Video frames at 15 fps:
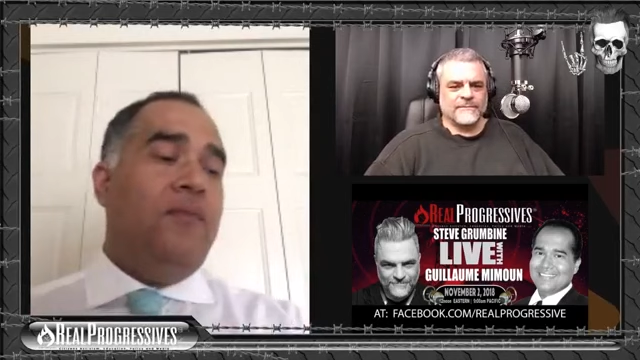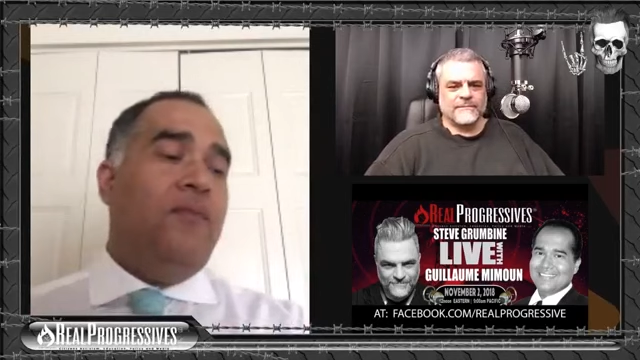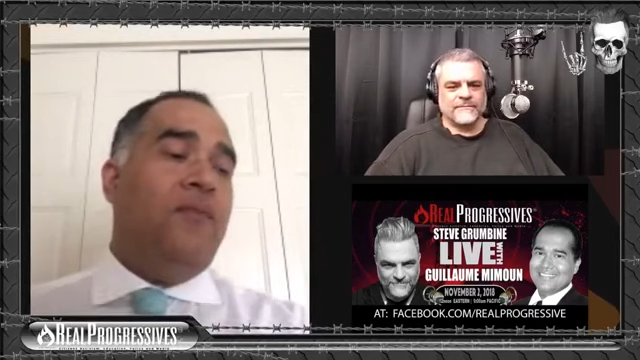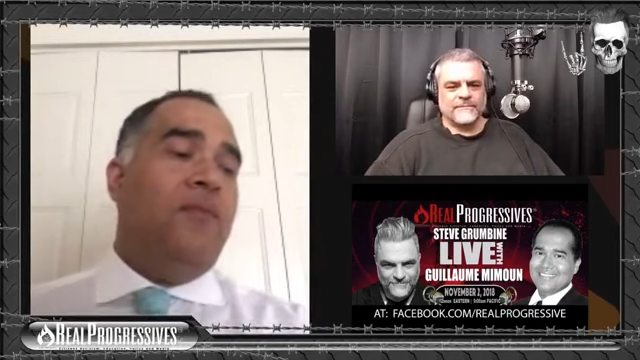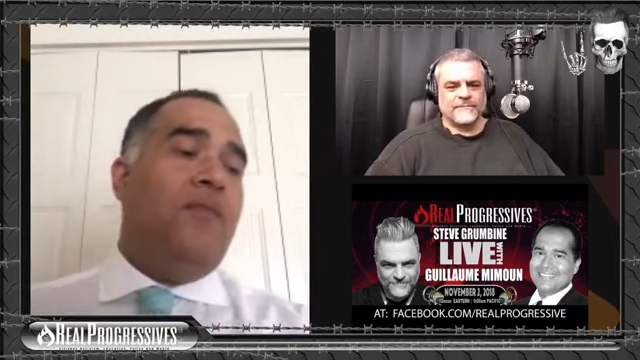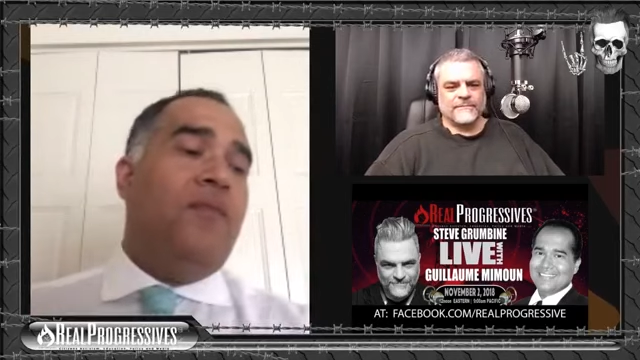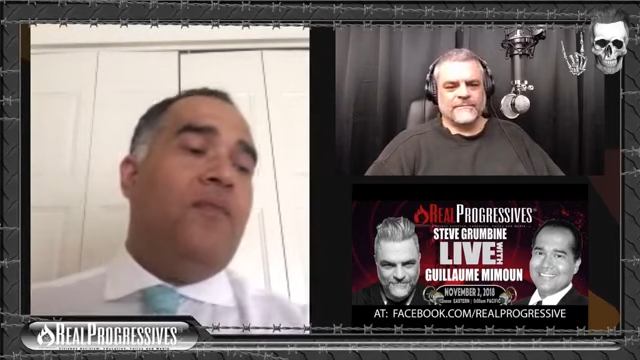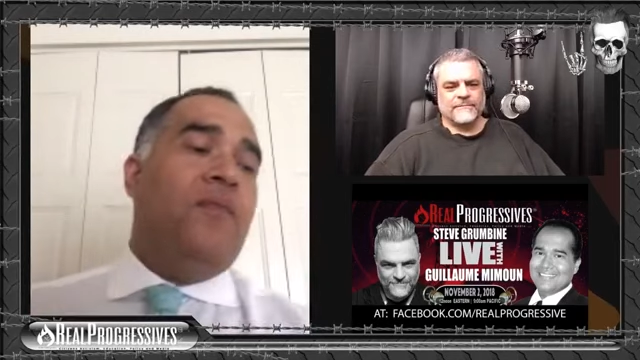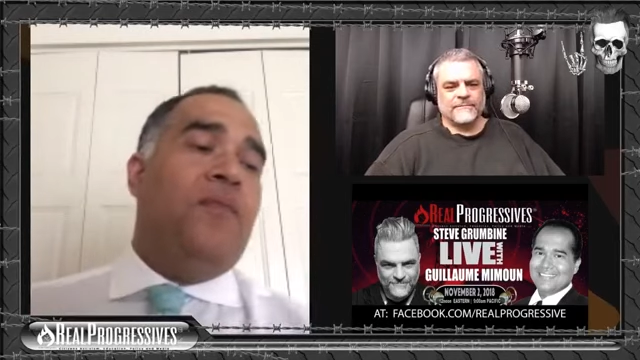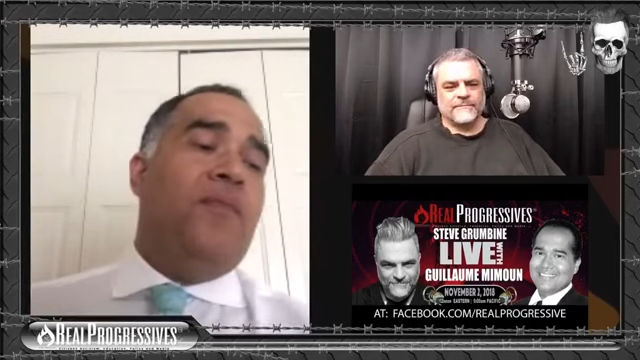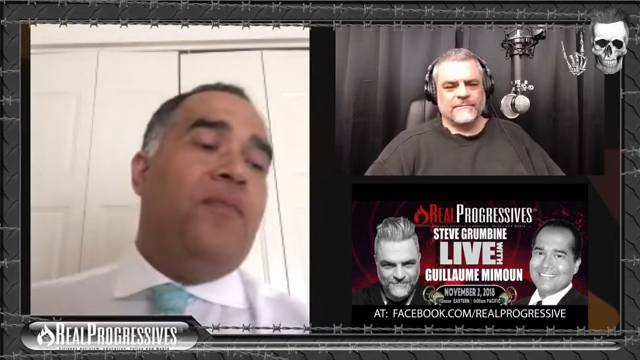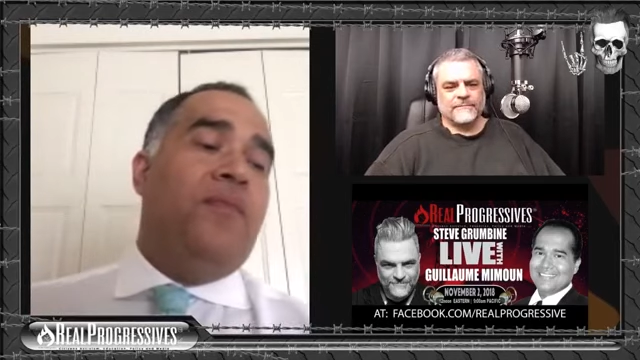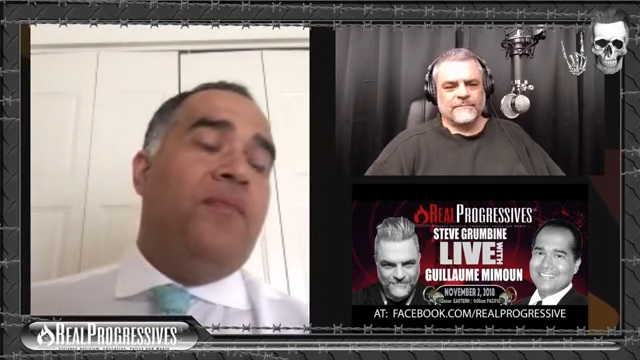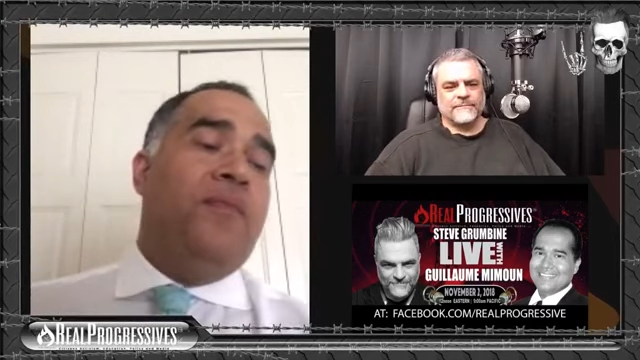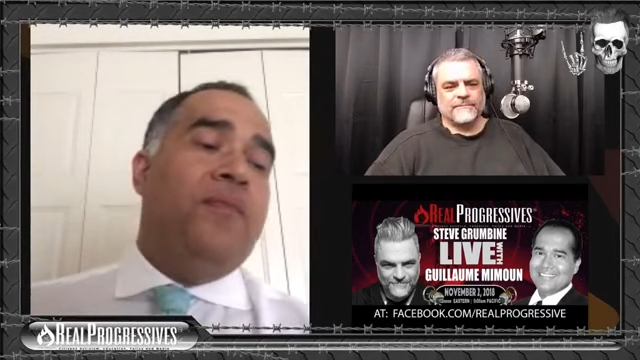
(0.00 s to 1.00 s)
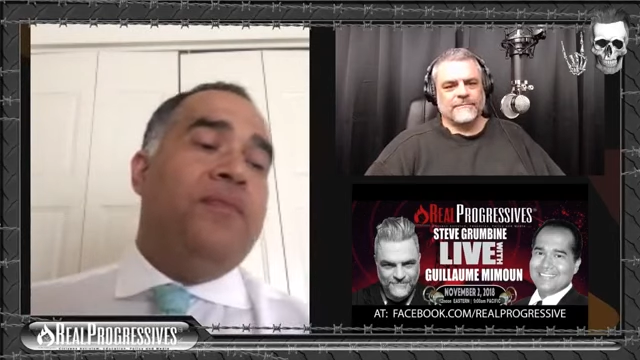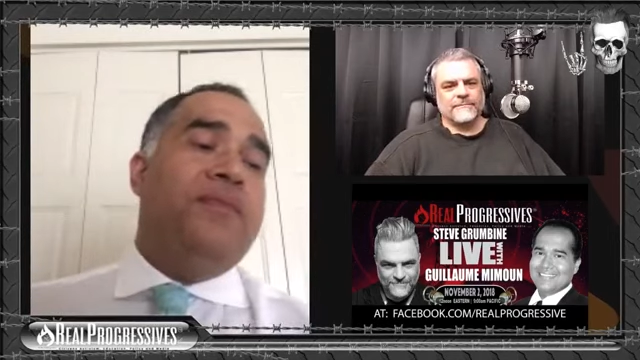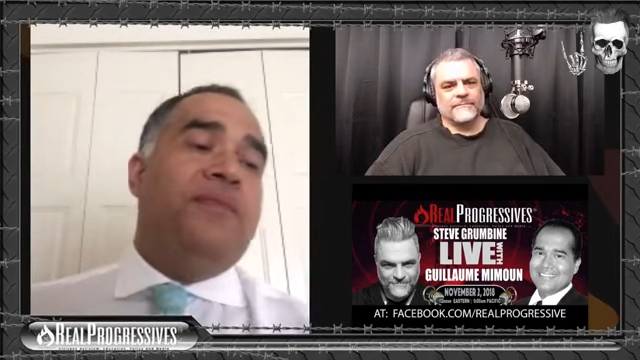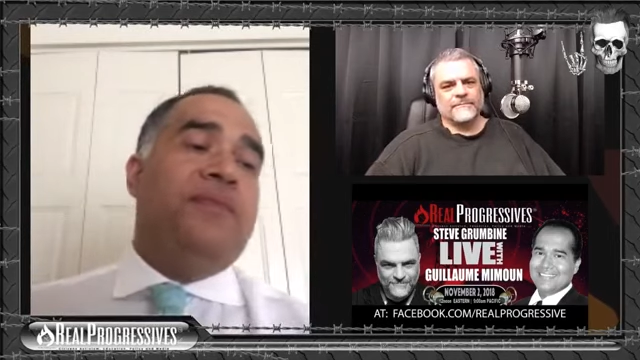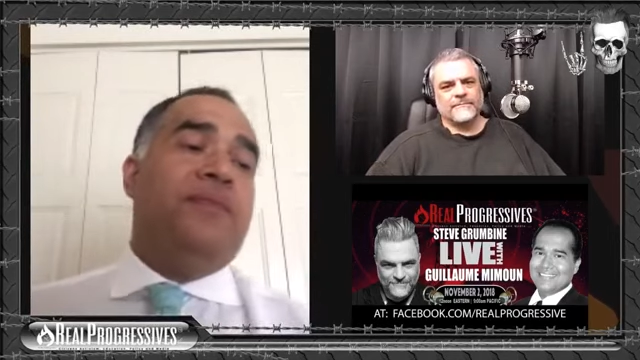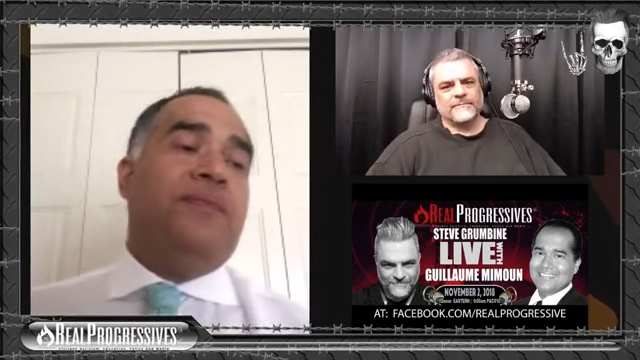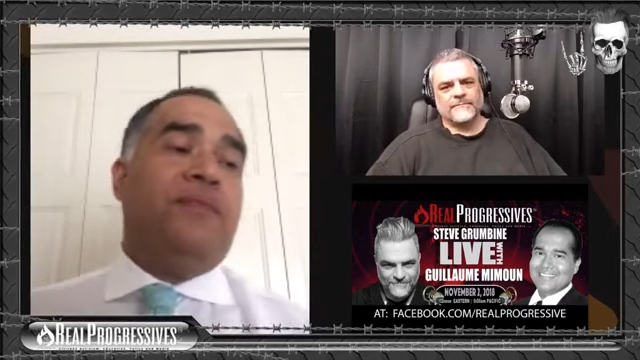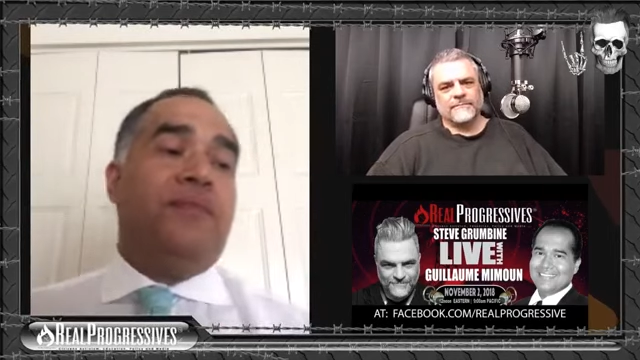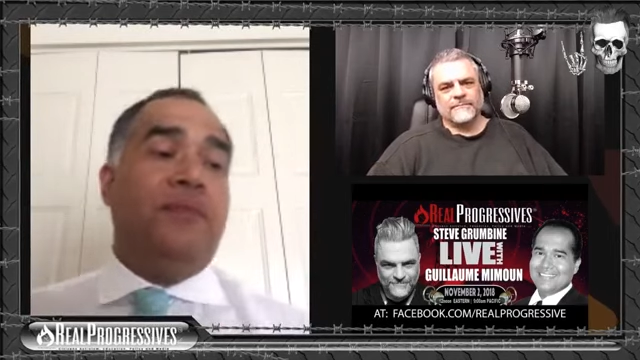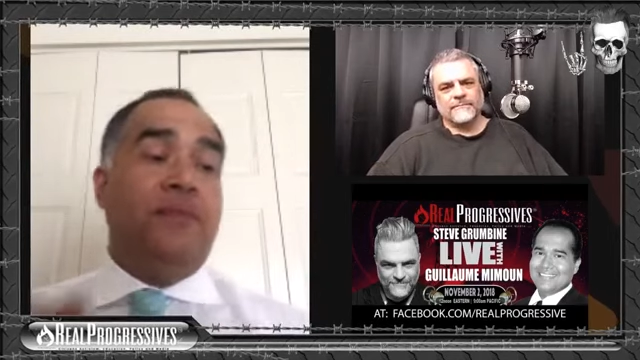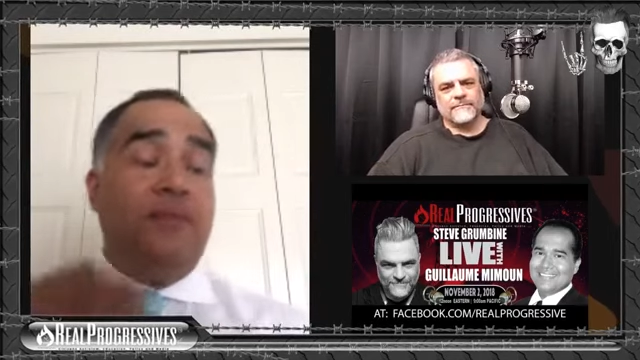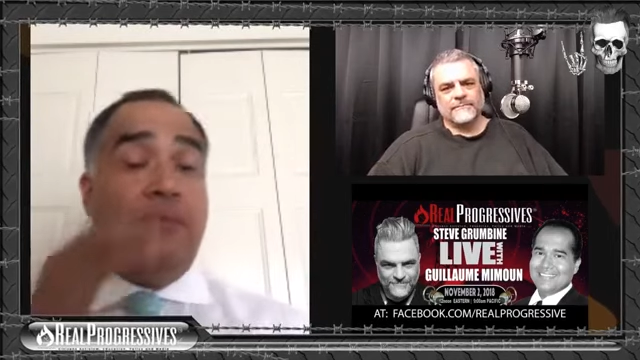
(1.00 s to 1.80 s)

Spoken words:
No one is speaking in this clip.